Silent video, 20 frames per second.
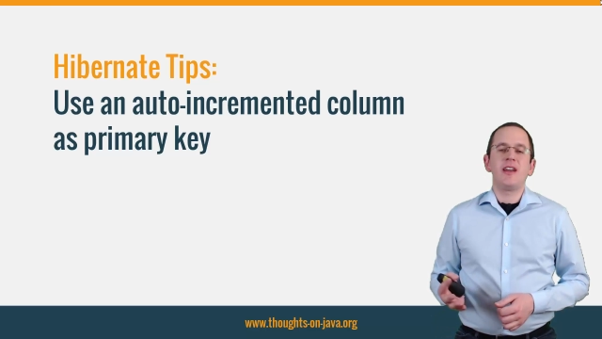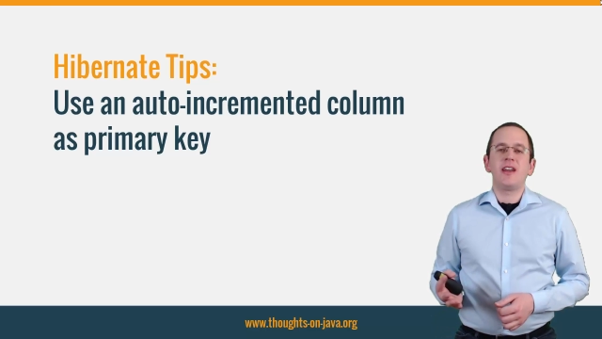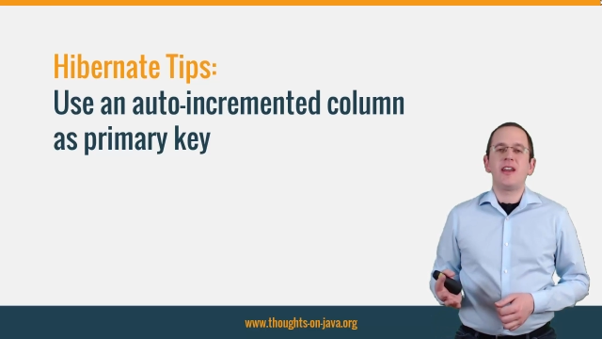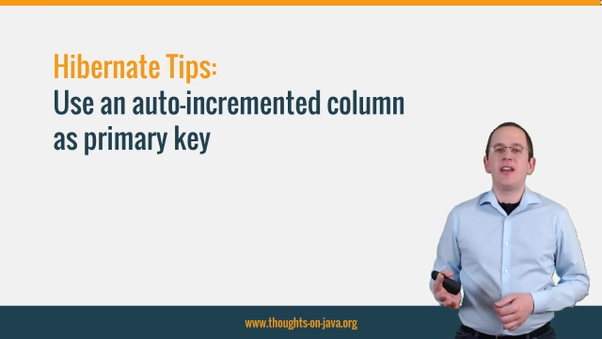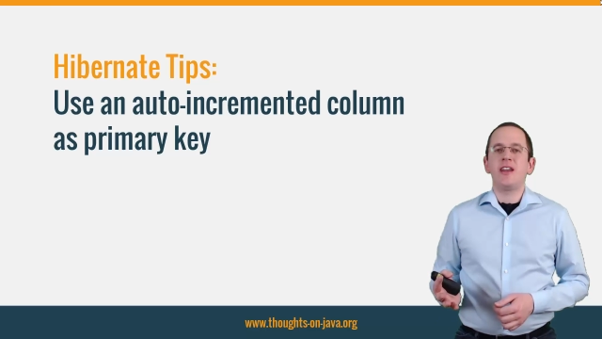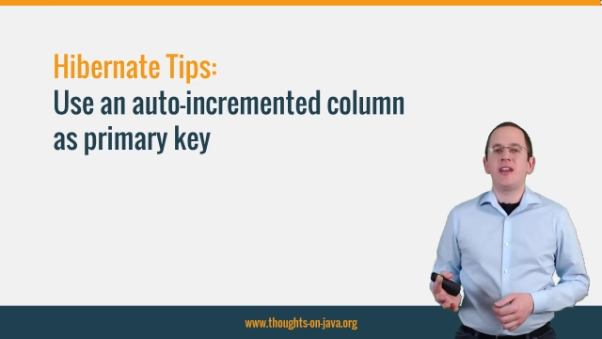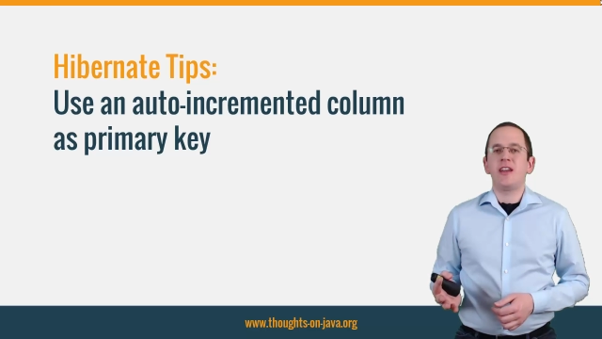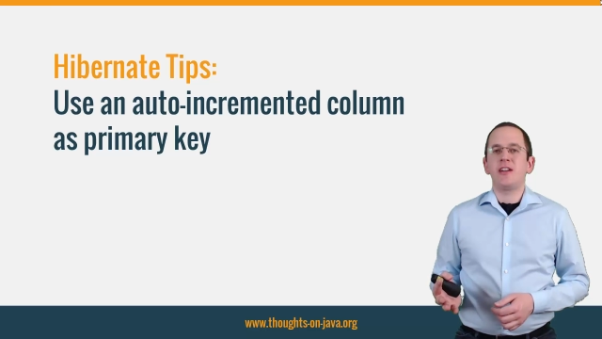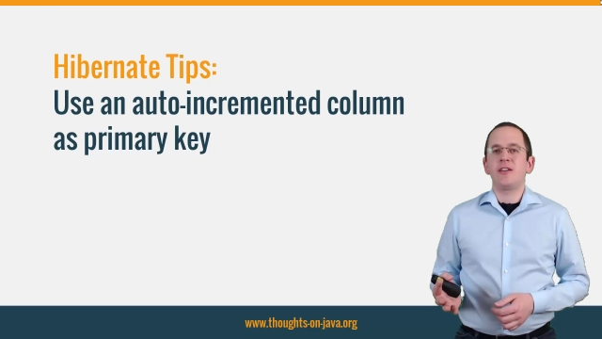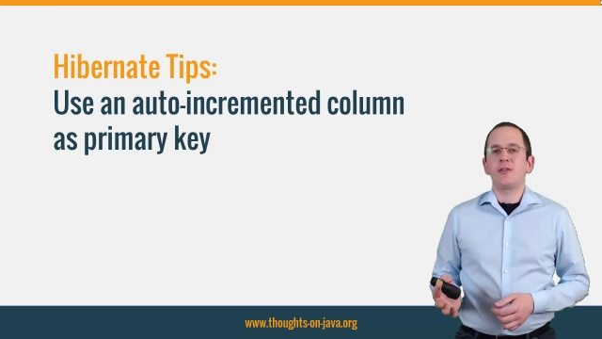
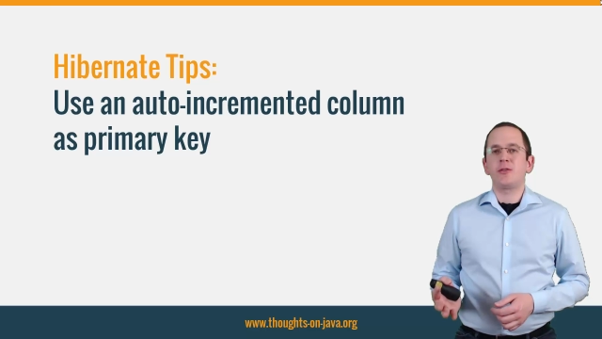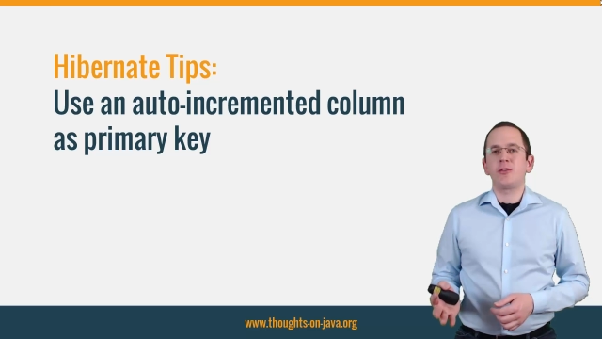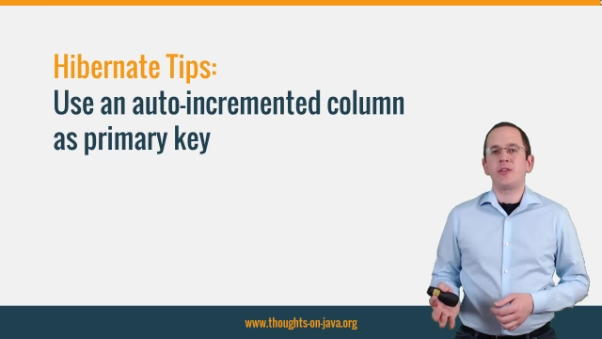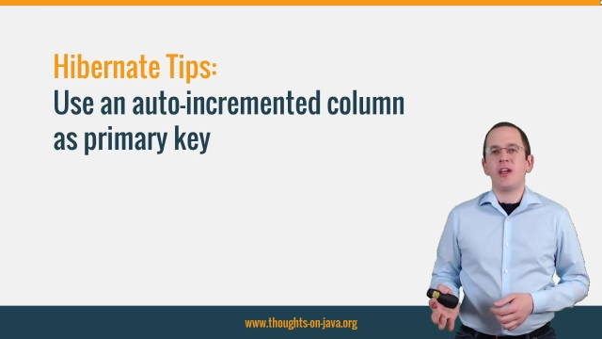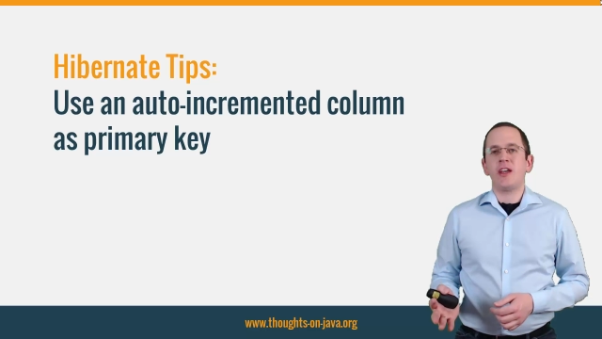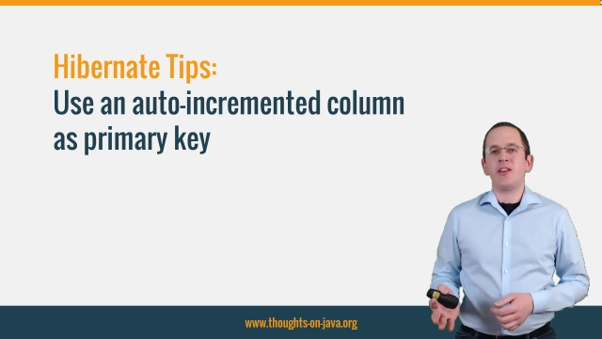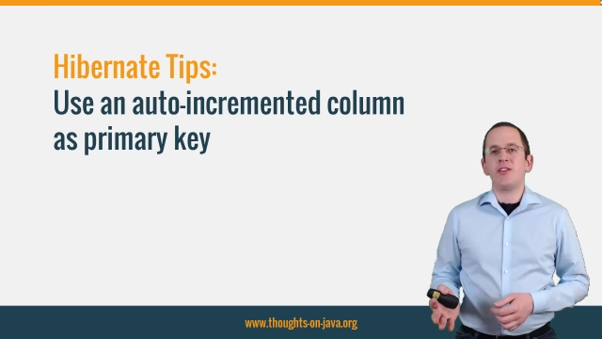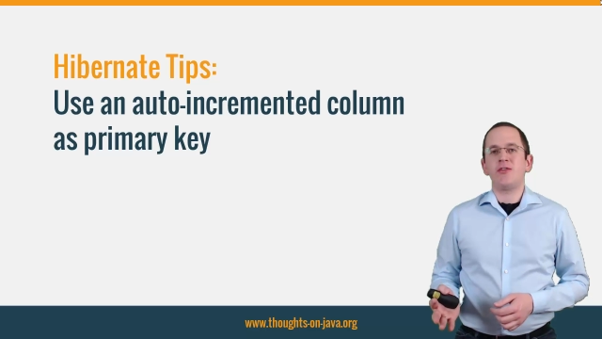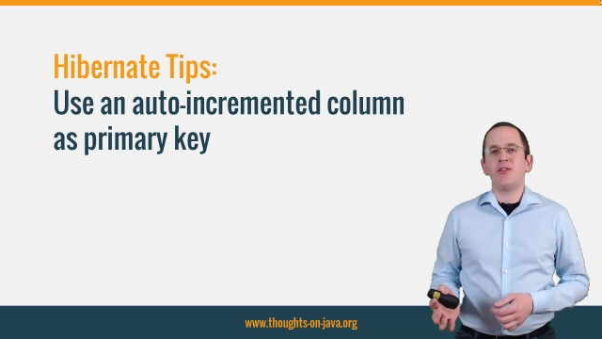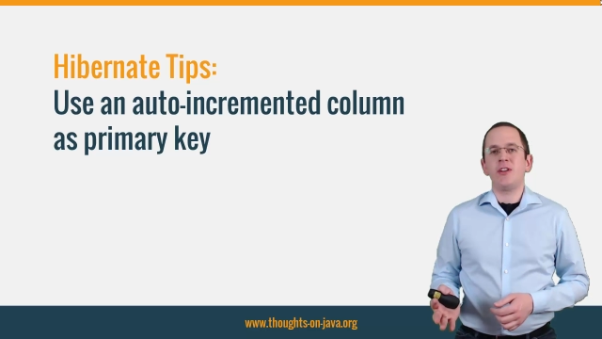In
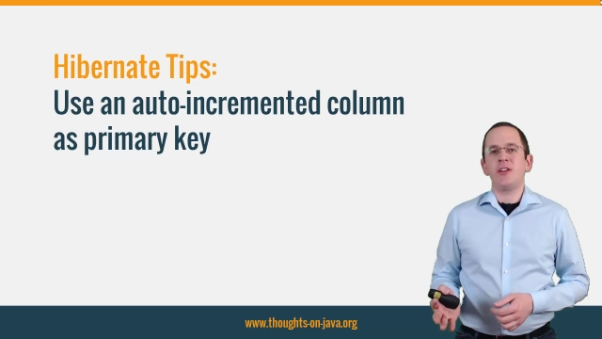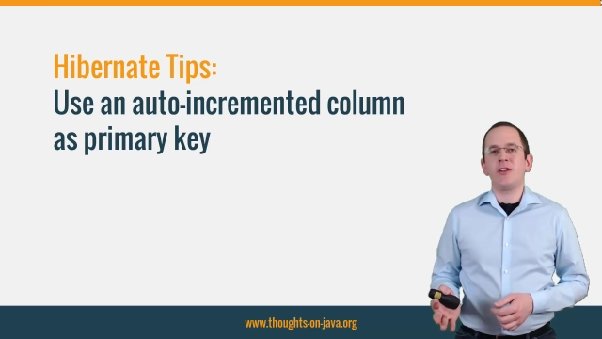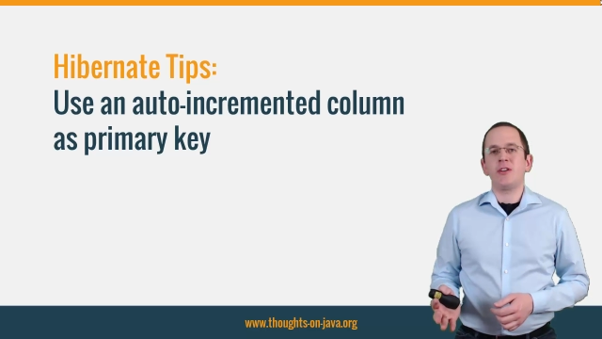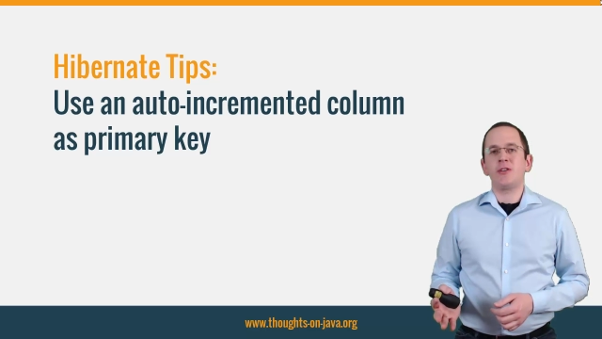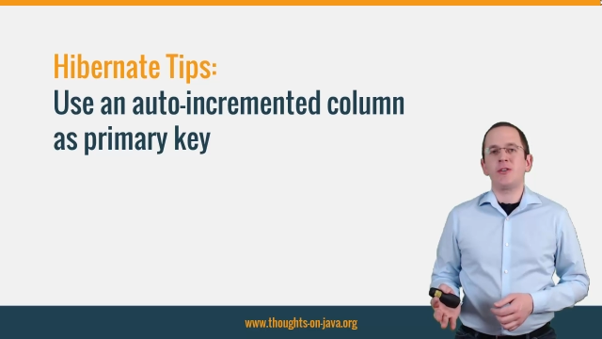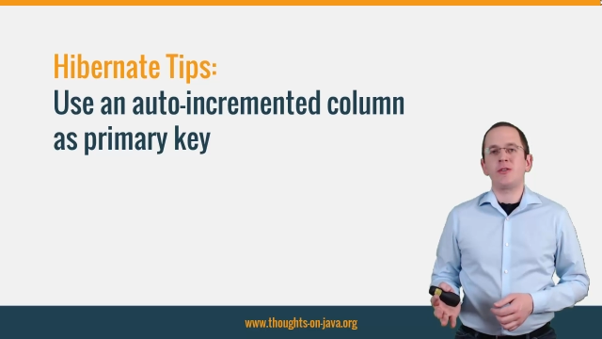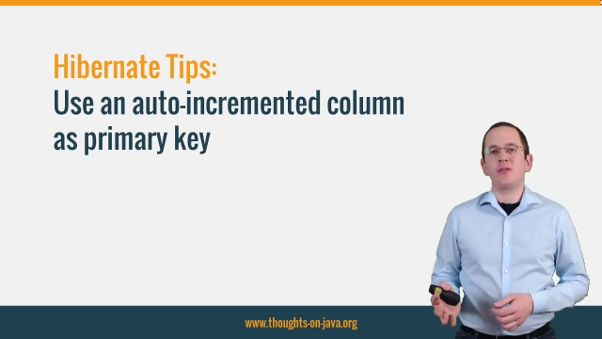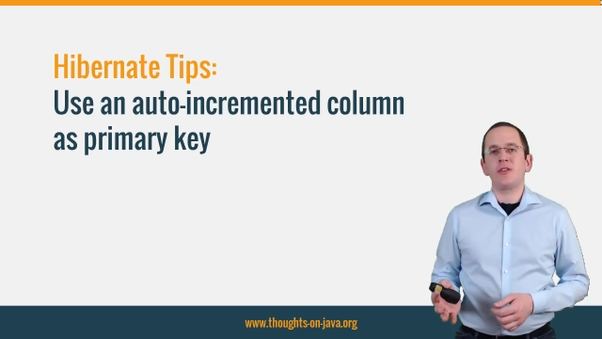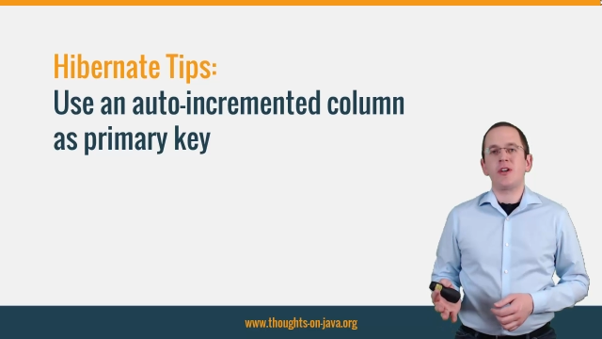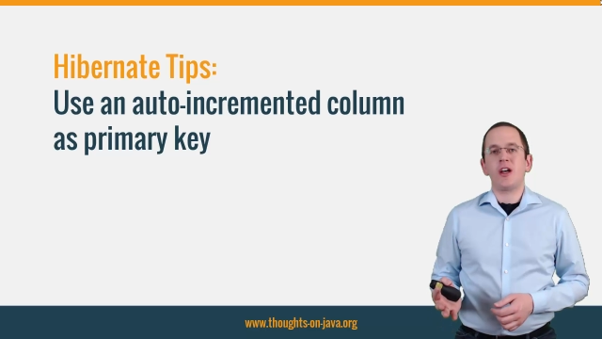today's
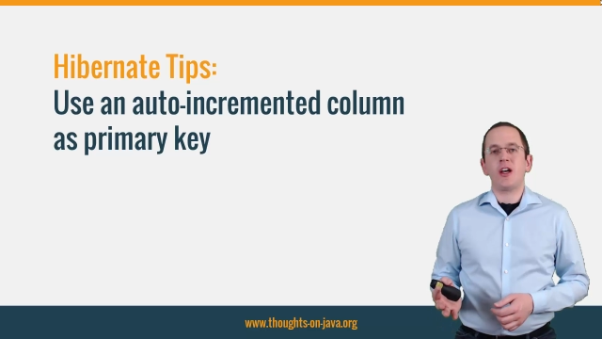video,